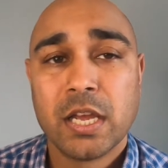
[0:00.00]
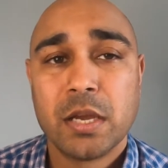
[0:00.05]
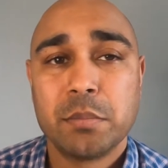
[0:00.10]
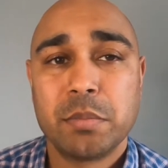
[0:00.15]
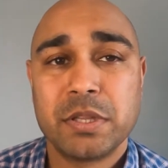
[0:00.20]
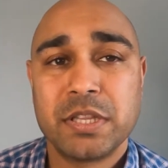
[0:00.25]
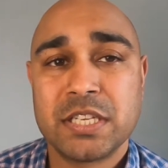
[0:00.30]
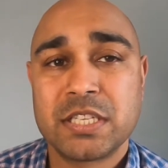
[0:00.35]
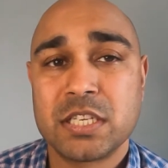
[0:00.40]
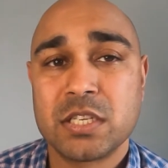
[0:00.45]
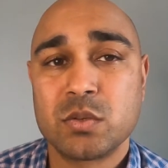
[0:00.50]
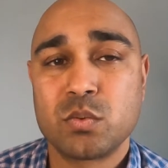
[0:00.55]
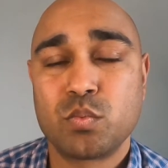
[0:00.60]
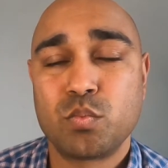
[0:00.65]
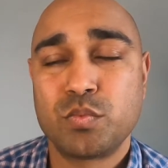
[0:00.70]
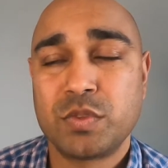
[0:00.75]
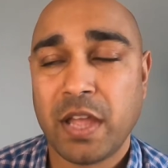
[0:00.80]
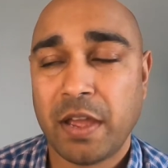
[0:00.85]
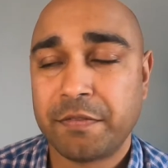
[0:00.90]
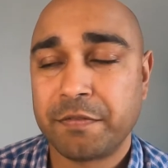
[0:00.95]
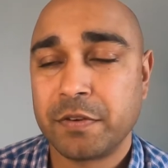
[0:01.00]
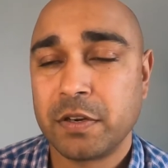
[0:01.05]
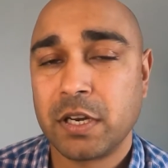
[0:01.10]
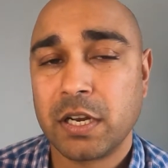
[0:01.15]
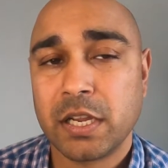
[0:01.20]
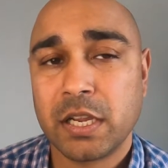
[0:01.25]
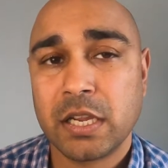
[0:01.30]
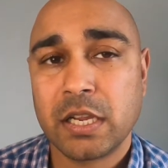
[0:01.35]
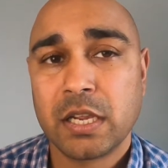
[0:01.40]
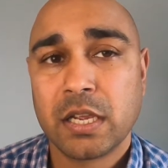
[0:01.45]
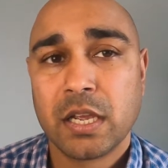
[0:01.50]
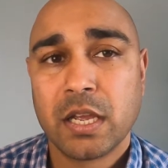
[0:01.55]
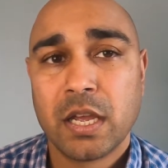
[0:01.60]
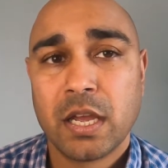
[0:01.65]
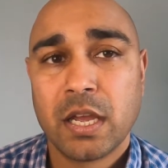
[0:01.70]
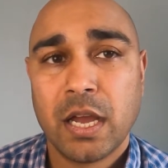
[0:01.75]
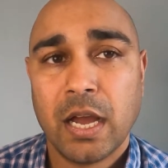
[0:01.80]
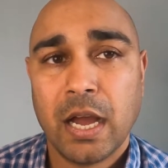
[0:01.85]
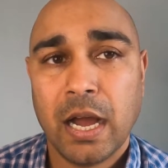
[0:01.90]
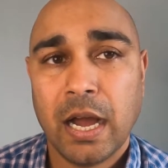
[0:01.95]
but this is definitely
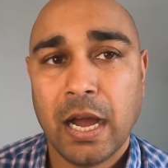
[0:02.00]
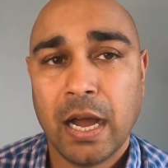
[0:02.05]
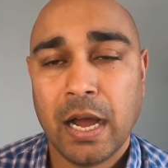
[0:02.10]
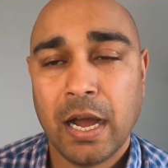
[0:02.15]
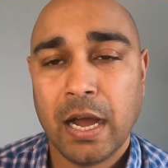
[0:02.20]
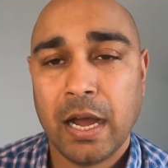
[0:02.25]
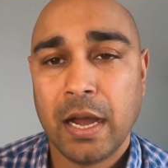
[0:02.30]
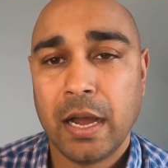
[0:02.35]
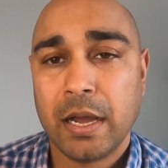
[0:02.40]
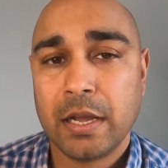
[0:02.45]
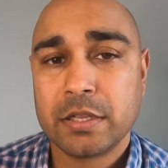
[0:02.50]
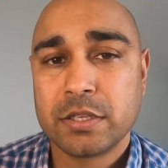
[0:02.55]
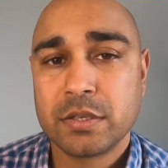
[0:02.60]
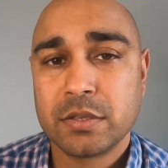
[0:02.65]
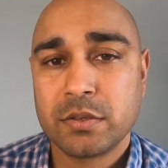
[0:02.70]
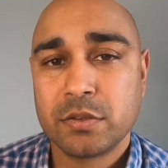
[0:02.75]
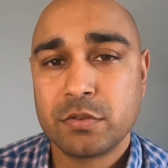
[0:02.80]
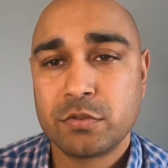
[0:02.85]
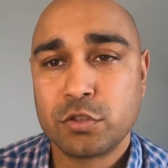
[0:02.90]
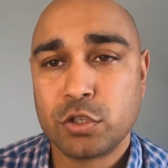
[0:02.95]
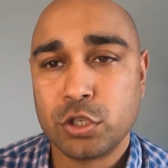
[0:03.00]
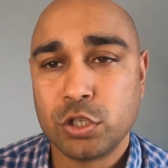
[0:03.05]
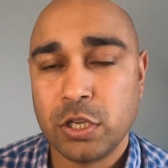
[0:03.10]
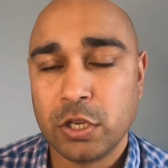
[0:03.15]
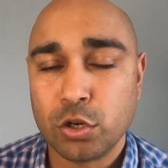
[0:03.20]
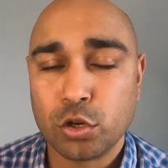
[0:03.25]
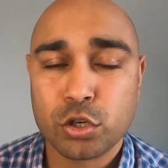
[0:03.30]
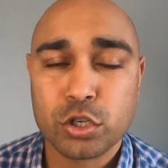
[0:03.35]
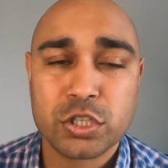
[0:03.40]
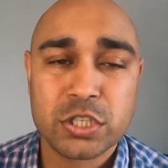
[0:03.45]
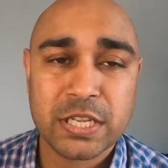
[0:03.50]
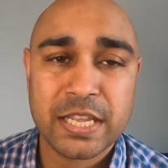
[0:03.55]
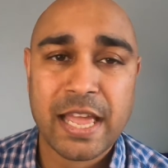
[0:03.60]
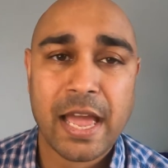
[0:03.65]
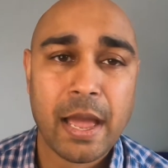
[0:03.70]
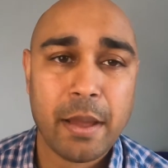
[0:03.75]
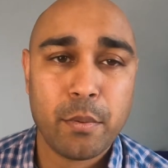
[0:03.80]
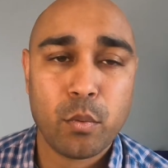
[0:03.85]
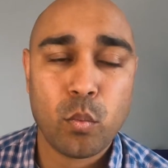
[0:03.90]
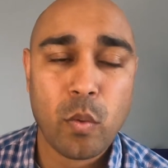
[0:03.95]
in order to
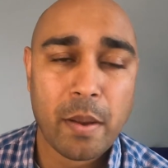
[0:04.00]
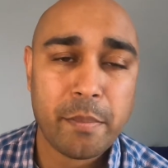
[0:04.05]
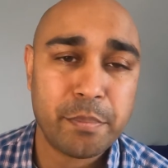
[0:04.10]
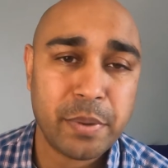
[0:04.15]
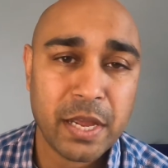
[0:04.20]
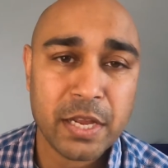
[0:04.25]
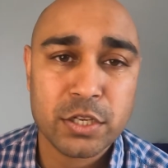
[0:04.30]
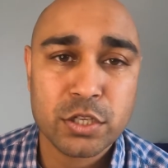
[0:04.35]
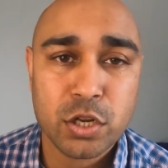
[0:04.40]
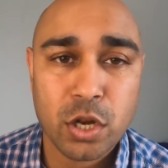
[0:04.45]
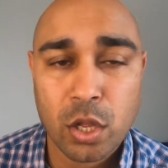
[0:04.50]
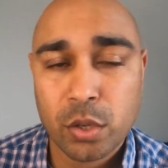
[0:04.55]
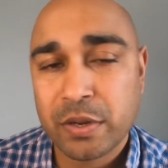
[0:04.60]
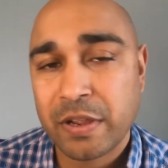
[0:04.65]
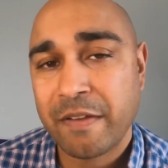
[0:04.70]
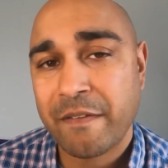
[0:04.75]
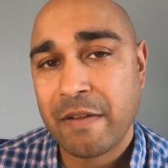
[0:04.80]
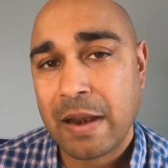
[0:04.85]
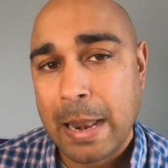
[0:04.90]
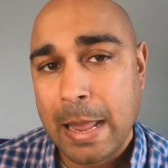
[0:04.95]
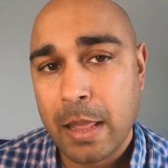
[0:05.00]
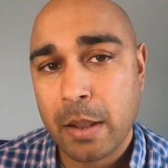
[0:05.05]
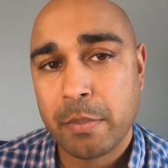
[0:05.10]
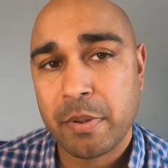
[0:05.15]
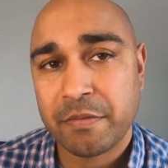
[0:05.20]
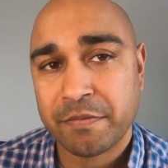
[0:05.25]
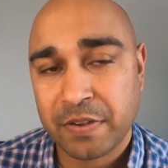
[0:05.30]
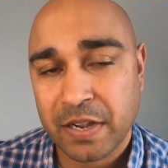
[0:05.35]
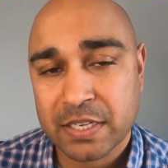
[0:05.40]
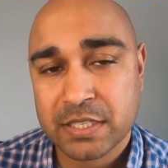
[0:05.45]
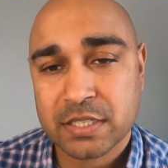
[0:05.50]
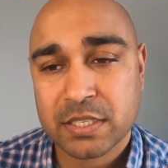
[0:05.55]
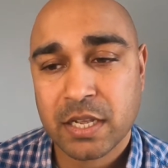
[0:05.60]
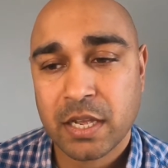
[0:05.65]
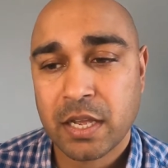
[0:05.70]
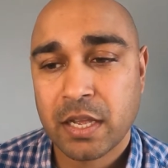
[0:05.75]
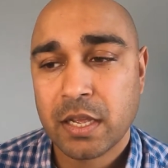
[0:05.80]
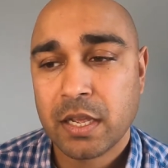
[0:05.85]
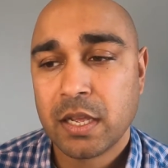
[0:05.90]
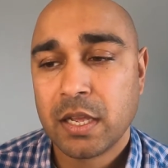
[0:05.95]
get web page loading a little bit
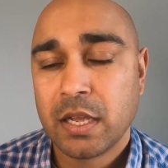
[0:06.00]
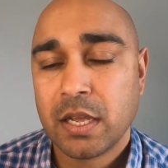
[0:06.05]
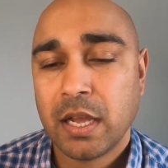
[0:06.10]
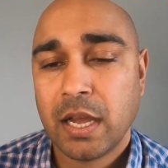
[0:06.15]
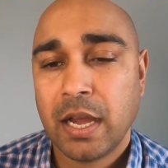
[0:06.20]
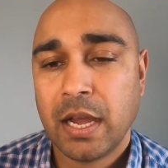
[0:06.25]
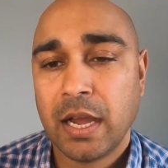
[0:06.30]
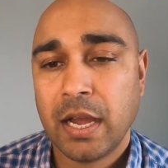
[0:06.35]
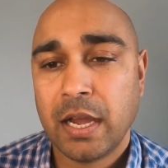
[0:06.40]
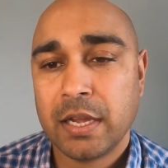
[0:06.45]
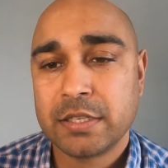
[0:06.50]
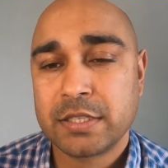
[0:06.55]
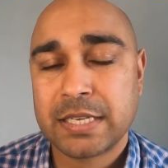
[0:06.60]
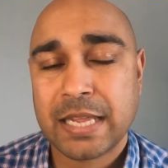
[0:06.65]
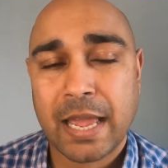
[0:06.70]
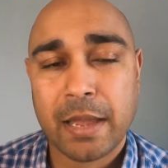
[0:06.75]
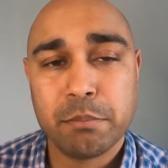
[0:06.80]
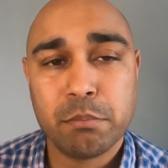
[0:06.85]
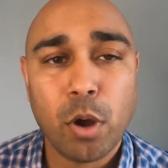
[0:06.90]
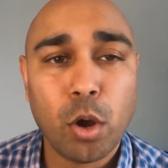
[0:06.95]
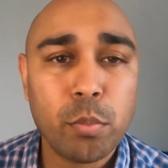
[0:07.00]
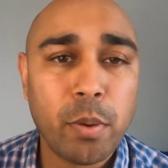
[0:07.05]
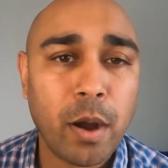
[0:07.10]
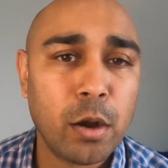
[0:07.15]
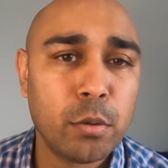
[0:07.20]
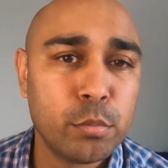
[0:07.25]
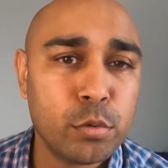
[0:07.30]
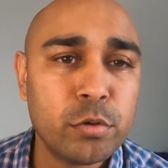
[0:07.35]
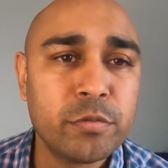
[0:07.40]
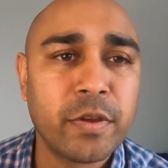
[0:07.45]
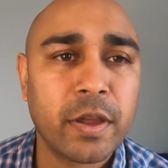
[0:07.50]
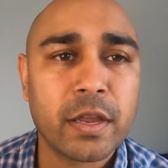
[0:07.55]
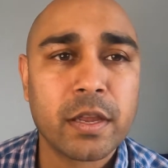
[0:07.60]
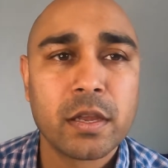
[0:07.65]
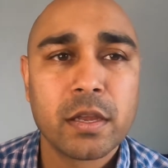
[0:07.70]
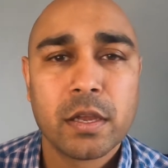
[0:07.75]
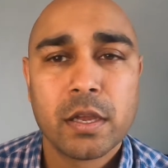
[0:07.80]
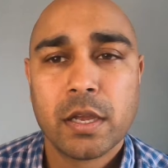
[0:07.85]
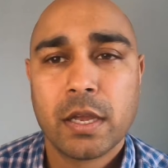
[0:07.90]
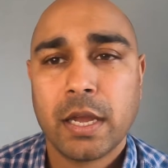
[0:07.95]
faster and to get mobile moving,
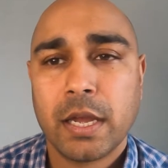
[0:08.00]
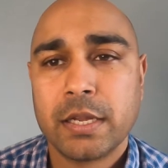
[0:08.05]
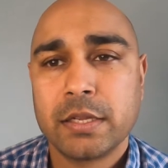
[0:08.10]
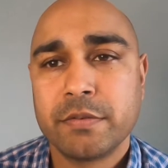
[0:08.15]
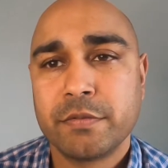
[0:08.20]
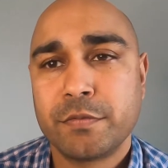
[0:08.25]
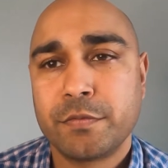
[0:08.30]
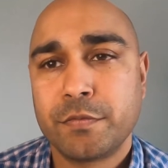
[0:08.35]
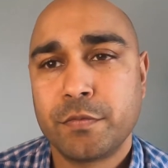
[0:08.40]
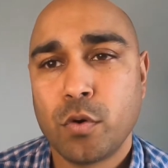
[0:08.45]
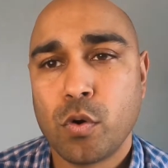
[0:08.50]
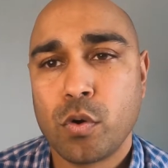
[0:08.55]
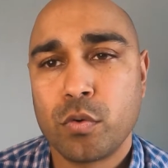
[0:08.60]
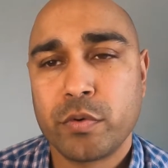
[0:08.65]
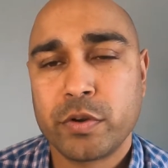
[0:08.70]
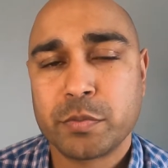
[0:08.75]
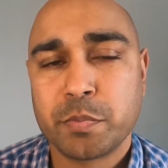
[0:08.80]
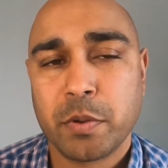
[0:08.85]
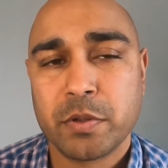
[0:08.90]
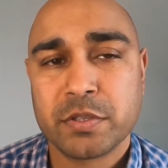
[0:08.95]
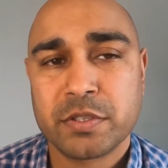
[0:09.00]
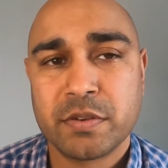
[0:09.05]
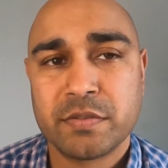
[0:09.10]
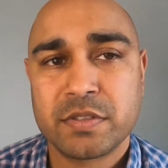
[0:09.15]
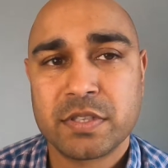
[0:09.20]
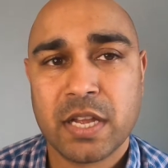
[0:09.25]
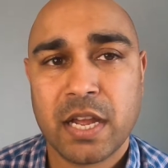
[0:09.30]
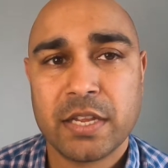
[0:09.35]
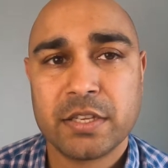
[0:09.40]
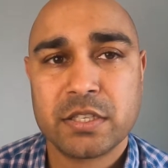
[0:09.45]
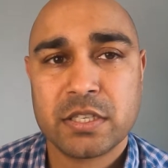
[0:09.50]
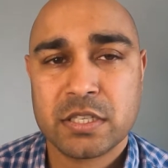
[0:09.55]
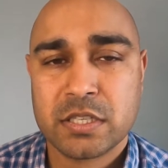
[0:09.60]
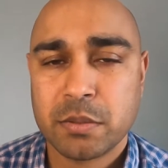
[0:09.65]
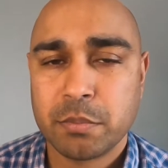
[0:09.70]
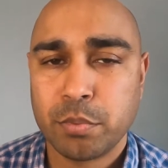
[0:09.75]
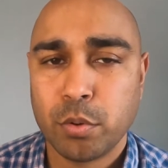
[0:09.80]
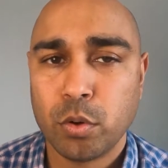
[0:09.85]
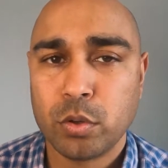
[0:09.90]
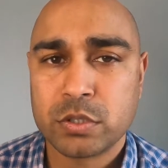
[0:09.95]
and for responsive sites, it's
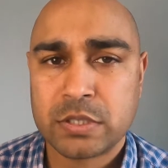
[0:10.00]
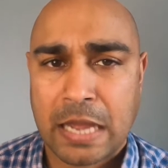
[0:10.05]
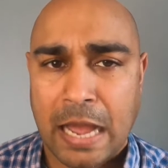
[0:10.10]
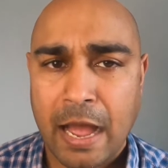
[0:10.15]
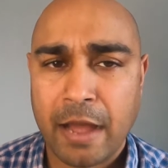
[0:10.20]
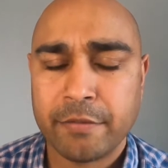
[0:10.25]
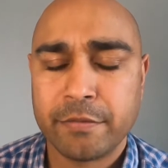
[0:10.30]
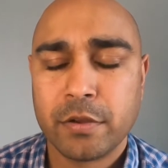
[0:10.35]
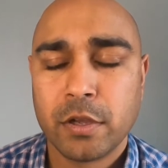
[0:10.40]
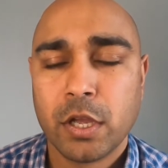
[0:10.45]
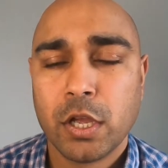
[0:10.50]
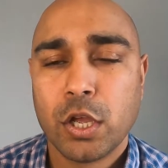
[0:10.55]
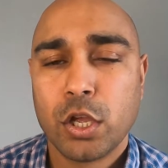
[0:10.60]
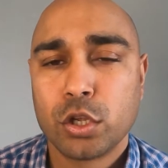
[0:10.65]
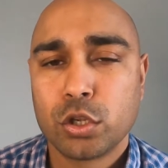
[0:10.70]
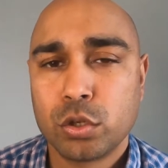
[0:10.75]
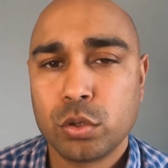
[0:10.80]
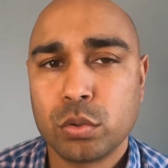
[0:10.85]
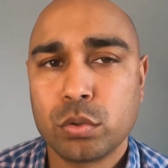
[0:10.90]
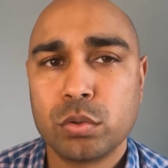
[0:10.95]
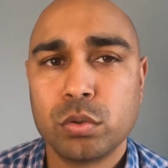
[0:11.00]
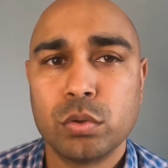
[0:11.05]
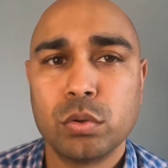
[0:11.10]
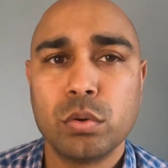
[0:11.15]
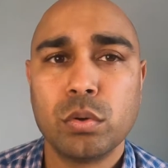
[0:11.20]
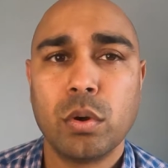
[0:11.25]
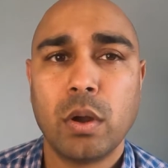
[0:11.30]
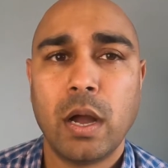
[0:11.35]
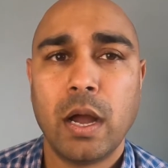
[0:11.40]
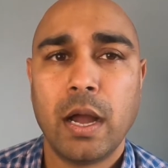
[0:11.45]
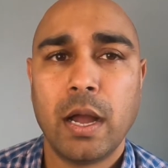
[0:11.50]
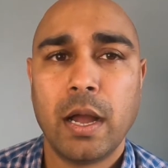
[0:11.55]
important to have Google